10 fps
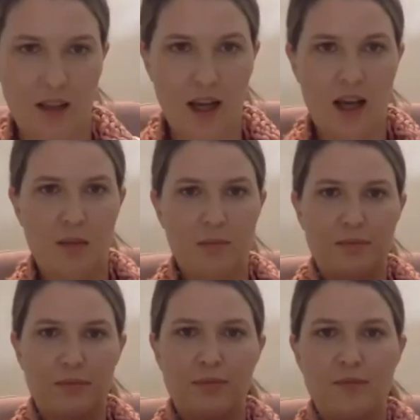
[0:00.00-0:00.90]
Um,
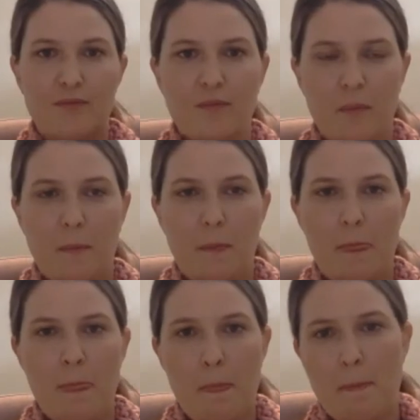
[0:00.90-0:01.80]
washing
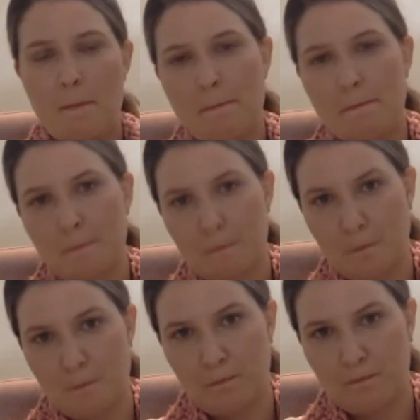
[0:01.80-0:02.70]
washing
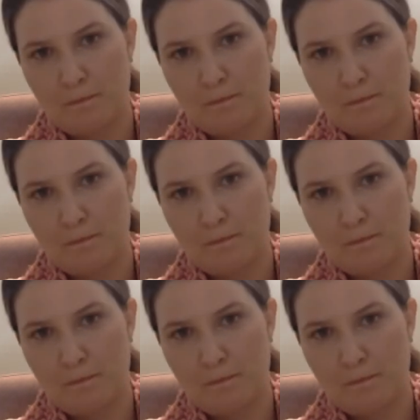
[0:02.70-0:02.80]
soda,